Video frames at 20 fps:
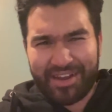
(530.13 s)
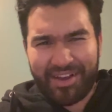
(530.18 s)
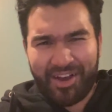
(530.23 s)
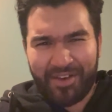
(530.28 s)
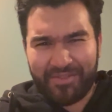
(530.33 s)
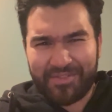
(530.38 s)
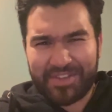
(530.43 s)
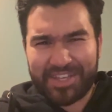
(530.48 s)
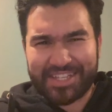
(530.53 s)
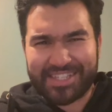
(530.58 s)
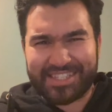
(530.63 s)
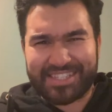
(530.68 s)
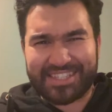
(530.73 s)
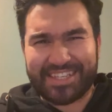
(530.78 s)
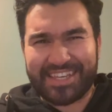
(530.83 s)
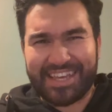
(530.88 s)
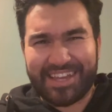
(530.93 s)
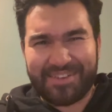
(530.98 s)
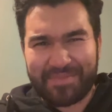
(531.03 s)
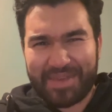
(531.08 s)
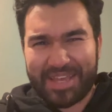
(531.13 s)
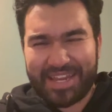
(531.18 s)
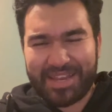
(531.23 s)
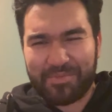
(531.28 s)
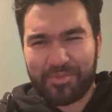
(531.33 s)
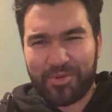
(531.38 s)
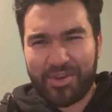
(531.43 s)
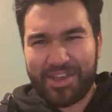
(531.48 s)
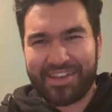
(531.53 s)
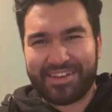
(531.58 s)
obviously, and made
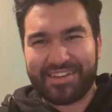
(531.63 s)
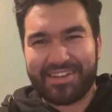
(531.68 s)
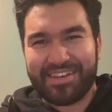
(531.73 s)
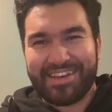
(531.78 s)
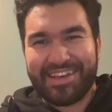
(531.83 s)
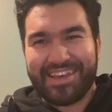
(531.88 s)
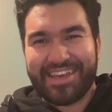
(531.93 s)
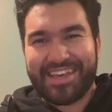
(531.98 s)
him win,